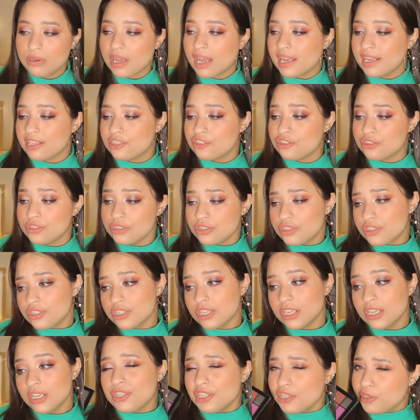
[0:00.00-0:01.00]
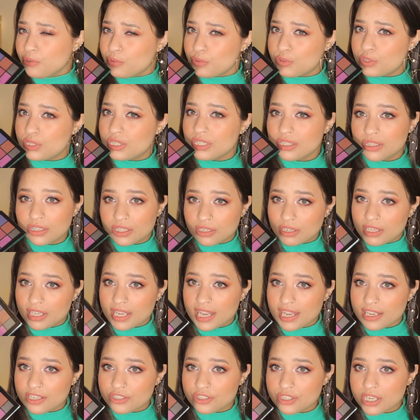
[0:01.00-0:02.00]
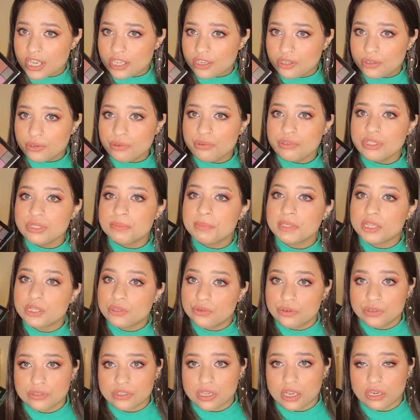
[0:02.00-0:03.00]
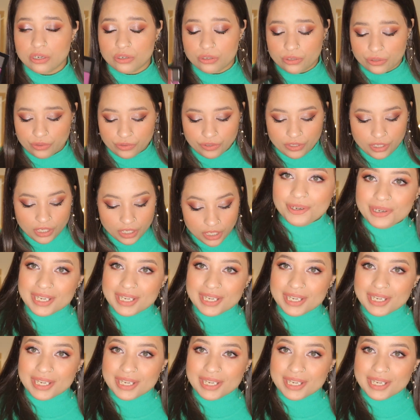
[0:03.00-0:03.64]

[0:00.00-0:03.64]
I just used three eyeshadows, but those are good.